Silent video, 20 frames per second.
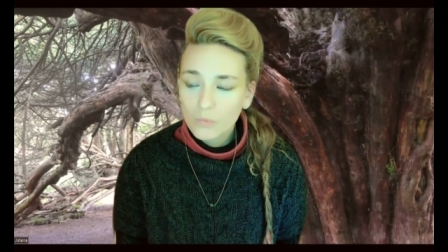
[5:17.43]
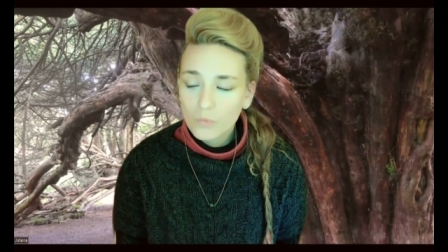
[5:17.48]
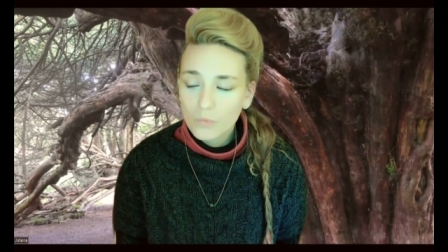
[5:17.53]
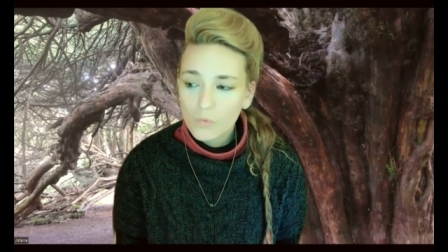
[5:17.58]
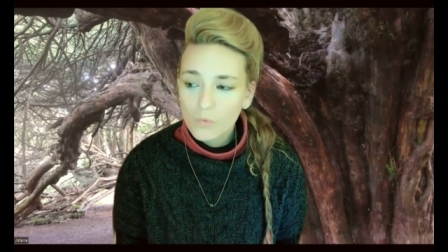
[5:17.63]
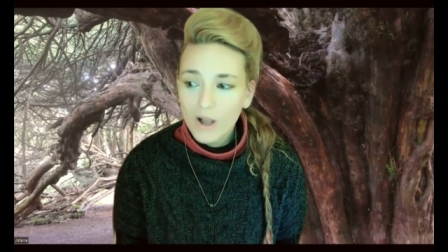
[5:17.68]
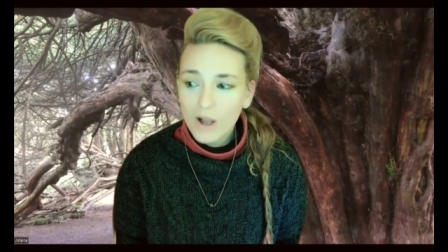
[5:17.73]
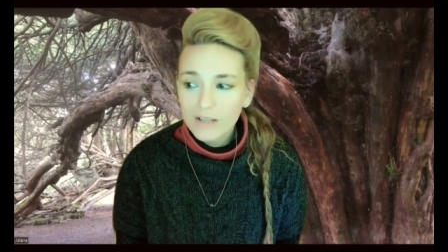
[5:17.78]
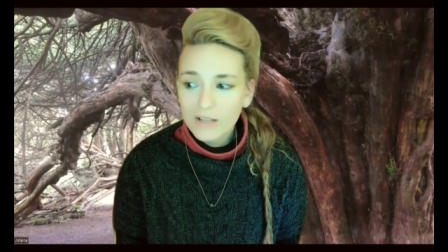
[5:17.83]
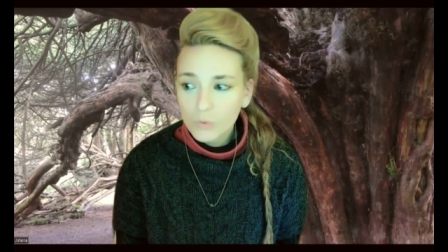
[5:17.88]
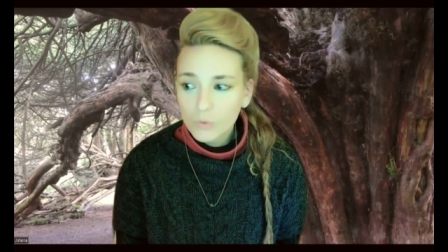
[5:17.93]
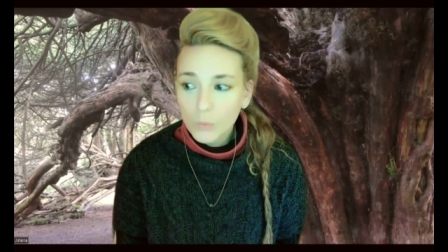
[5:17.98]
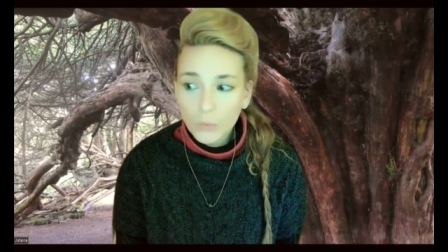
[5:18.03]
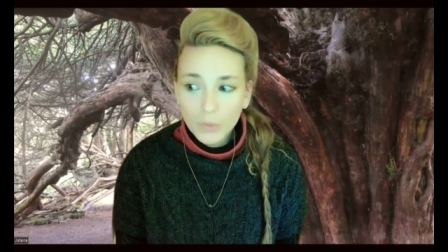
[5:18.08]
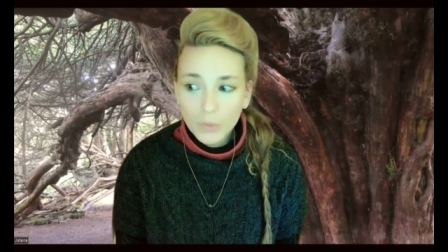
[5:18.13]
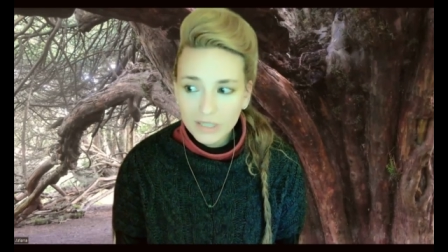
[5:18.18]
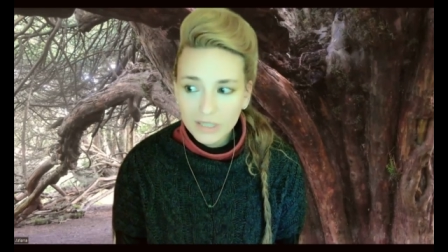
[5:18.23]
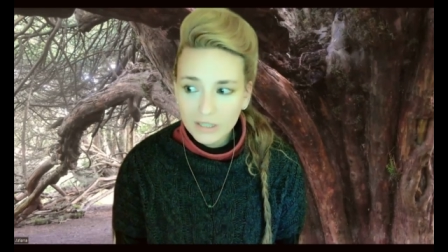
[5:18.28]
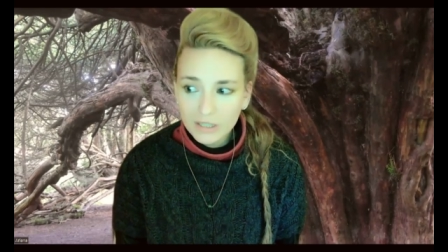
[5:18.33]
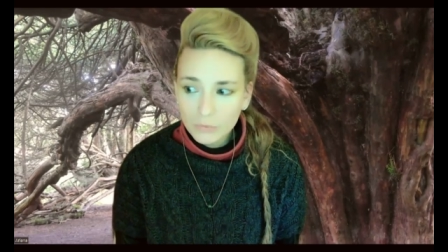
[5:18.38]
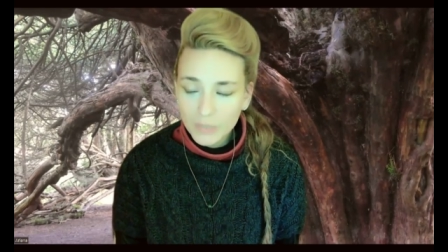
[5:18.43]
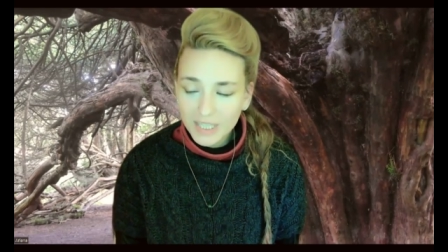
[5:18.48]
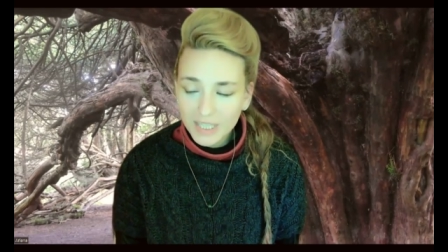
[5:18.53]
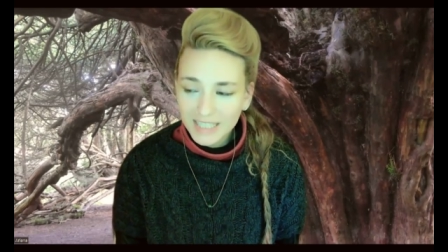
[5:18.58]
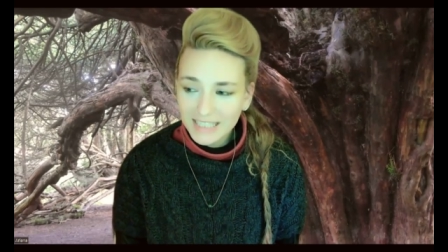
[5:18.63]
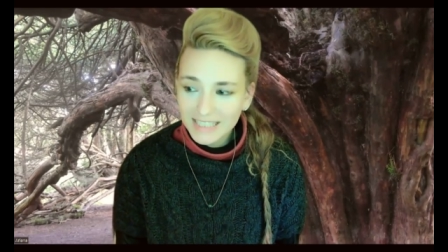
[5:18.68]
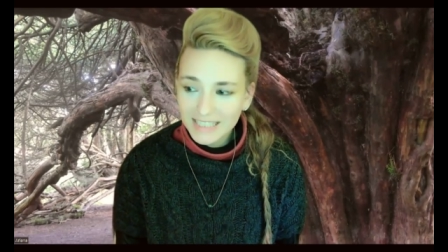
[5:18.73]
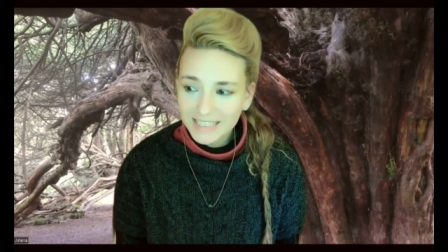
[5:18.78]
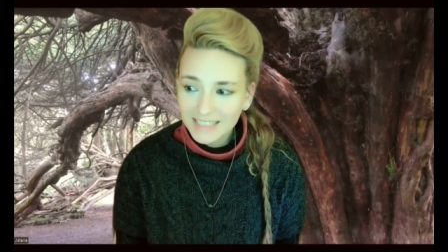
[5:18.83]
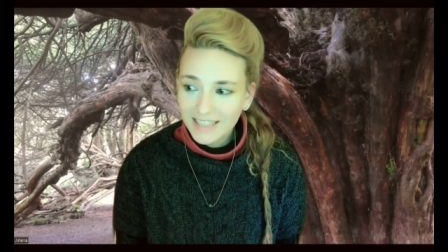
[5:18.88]
were
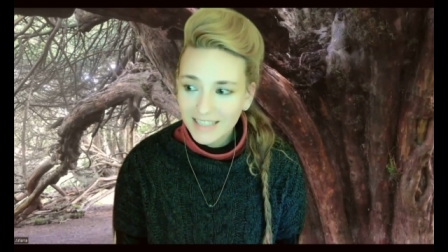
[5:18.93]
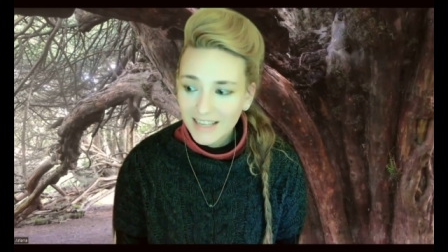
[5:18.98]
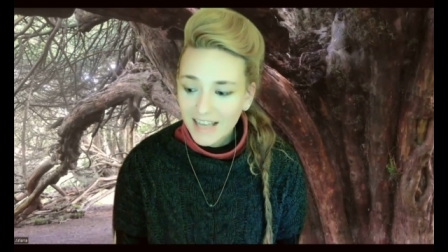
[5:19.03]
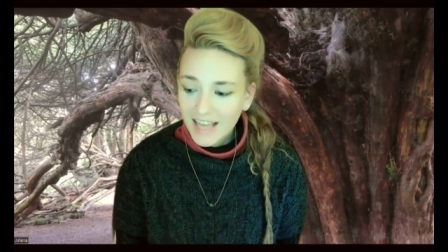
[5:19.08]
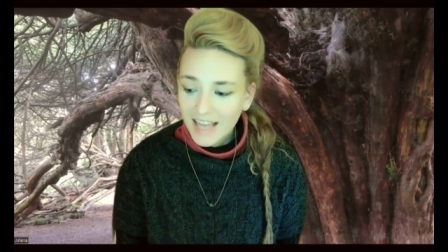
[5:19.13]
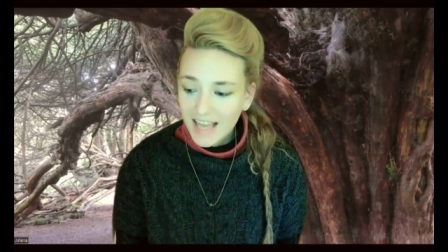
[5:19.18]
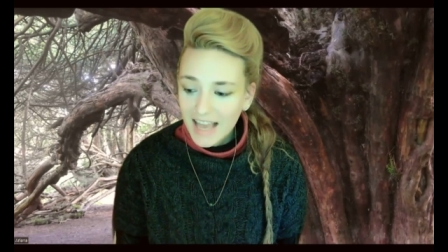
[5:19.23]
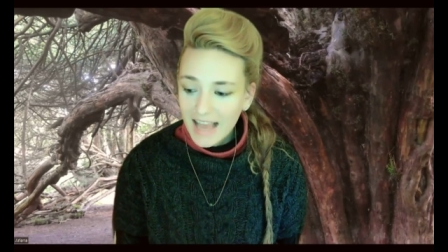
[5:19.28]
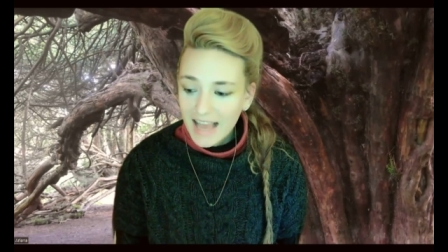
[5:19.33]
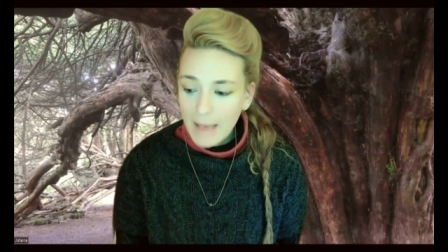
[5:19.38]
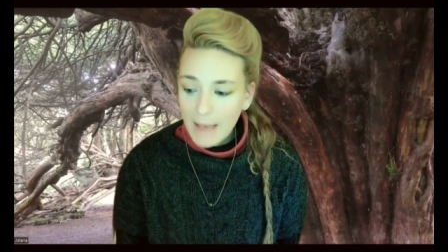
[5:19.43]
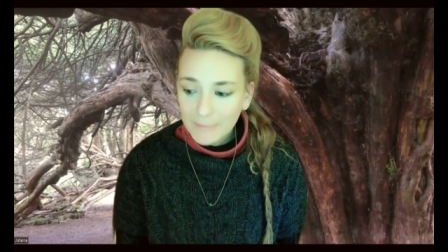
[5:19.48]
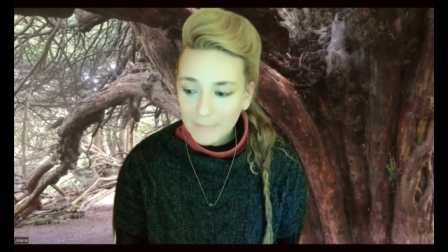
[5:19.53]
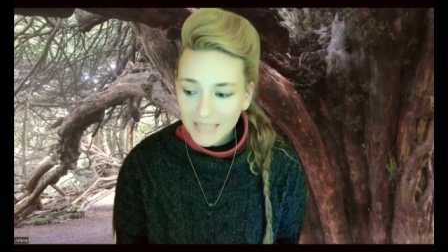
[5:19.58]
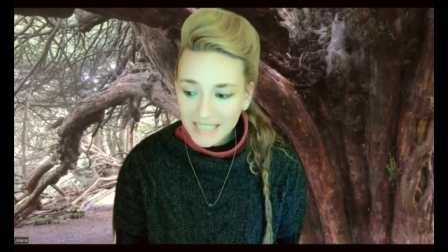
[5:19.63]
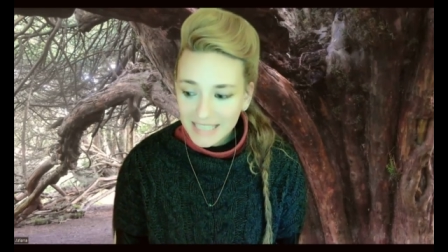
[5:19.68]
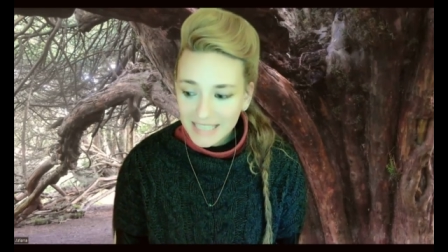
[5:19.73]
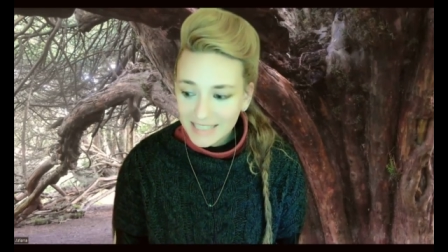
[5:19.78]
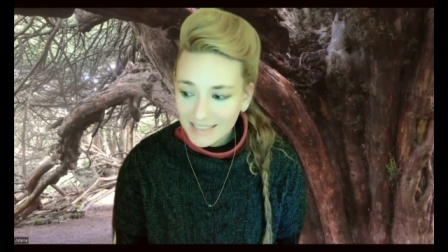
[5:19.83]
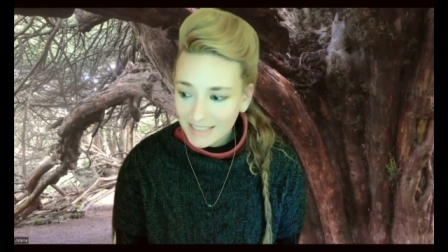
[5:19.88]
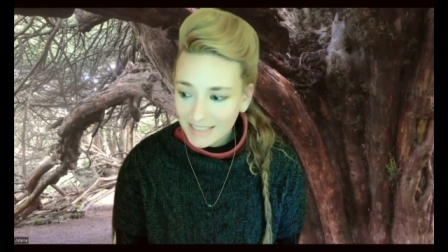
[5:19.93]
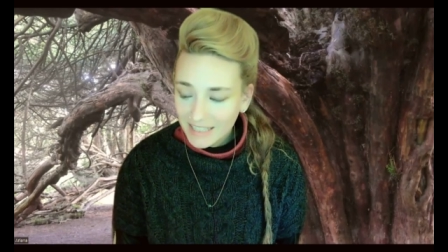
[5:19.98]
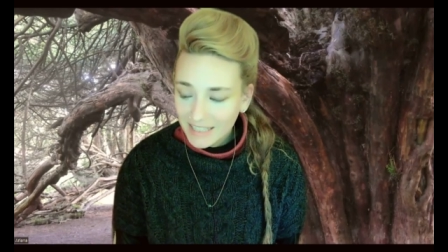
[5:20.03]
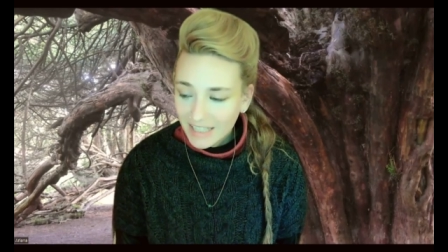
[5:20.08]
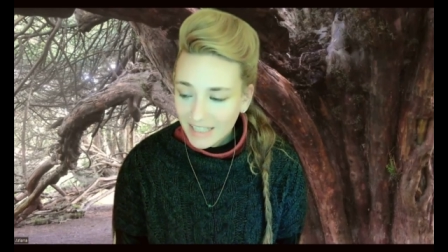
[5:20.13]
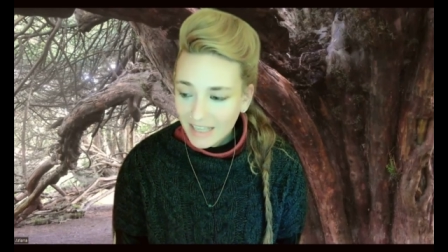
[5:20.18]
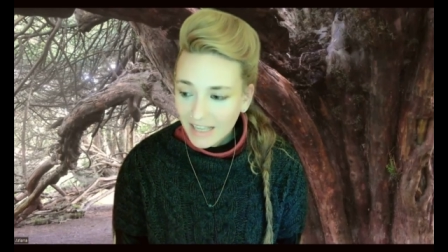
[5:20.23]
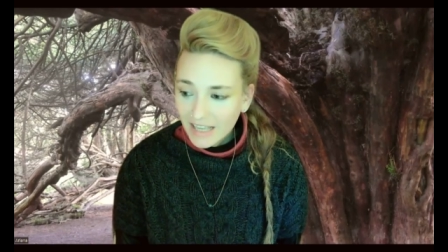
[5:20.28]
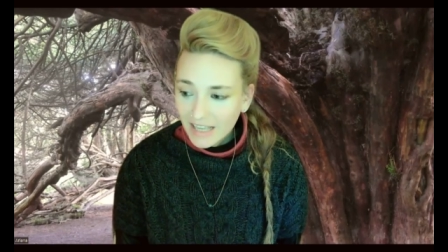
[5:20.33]
really happy.